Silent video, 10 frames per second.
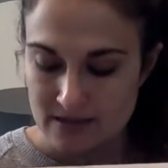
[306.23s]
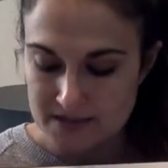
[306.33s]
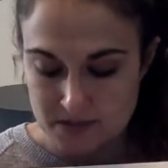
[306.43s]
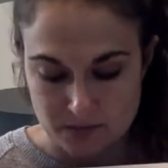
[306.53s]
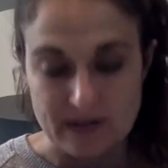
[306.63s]

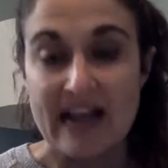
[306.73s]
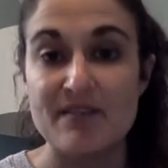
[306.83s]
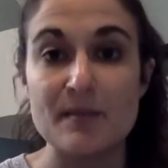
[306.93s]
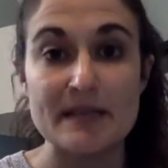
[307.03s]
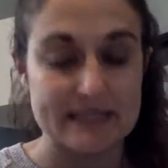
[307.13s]
So 5
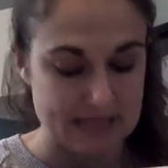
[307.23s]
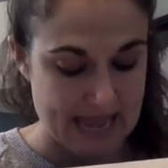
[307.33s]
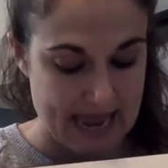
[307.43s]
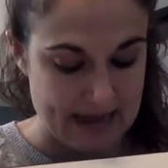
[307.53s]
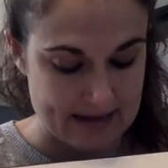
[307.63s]
plus
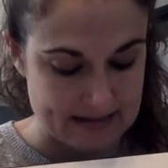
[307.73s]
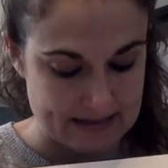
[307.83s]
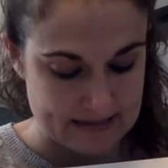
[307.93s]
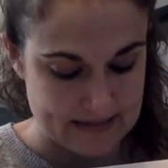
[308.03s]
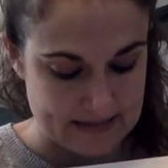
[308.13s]
8
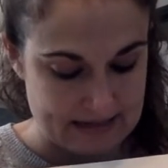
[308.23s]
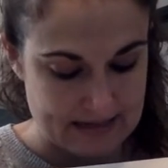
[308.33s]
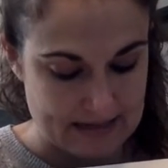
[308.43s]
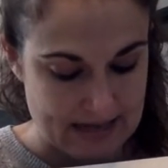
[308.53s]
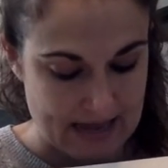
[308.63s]

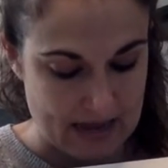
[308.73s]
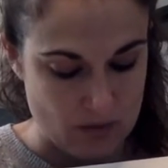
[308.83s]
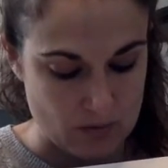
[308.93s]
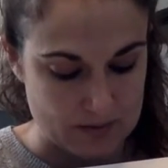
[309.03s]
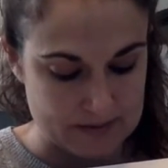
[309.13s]

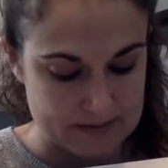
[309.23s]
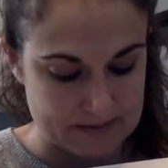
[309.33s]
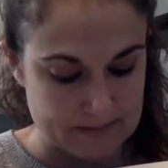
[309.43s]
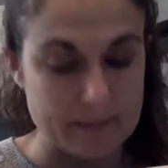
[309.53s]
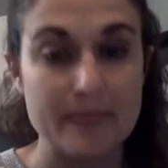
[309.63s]
equals
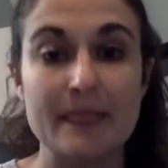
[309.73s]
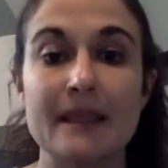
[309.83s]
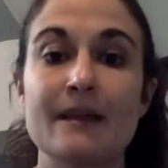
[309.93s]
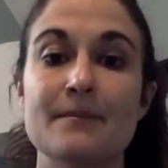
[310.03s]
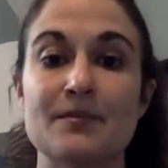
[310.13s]

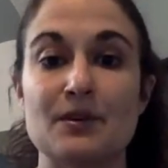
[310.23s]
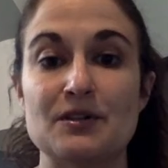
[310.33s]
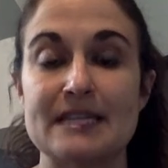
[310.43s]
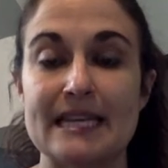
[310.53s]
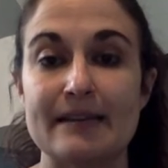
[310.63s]

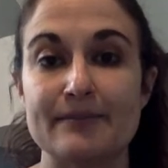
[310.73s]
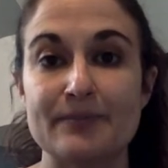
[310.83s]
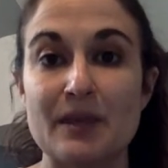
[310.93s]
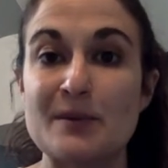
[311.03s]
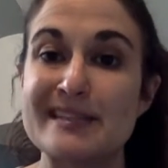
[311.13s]
13.
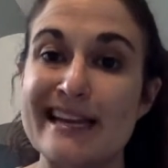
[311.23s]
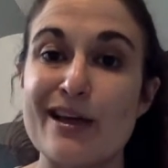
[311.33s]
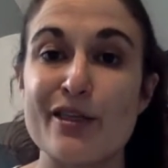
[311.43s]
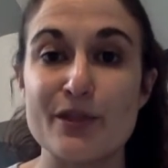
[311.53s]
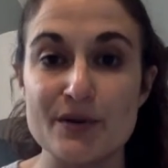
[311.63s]
It would take
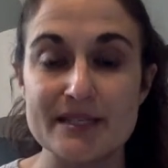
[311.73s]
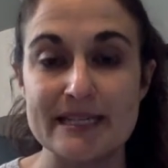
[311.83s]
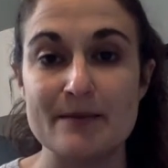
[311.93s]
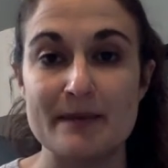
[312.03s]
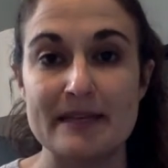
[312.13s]

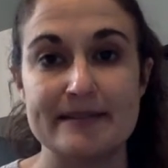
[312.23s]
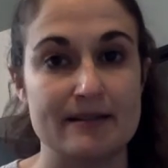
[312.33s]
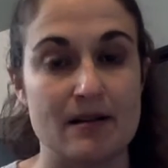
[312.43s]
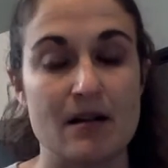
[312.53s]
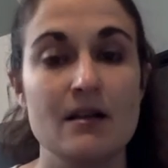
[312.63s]
13 beads in
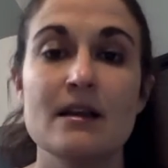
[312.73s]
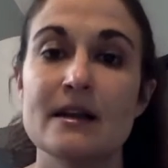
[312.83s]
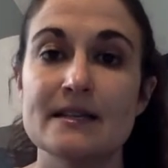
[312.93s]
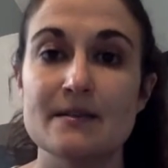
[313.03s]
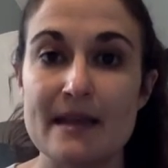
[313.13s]
all
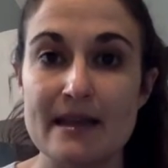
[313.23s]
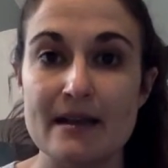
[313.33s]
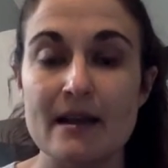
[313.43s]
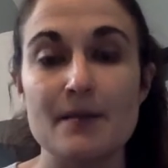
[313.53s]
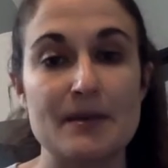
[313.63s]
to
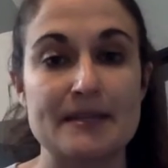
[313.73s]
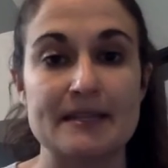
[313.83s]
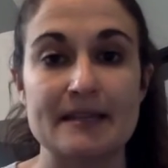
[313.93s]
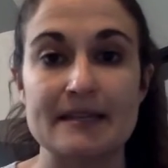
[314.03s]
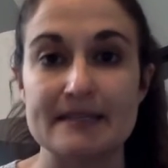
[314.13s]
make a
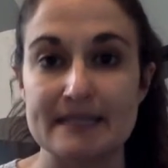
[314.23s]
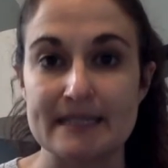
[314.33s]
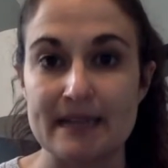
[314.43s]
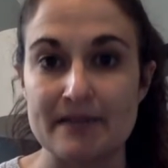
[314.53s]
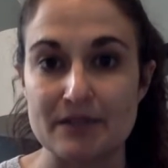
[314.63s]
bracelet that is
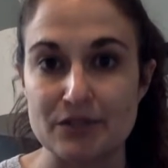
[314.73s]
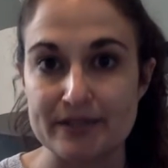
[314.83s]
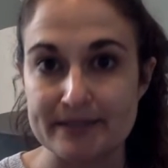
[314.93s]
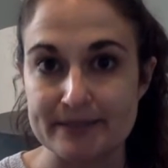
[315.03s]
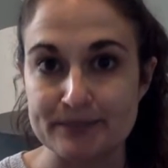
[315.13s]
6.5 inches.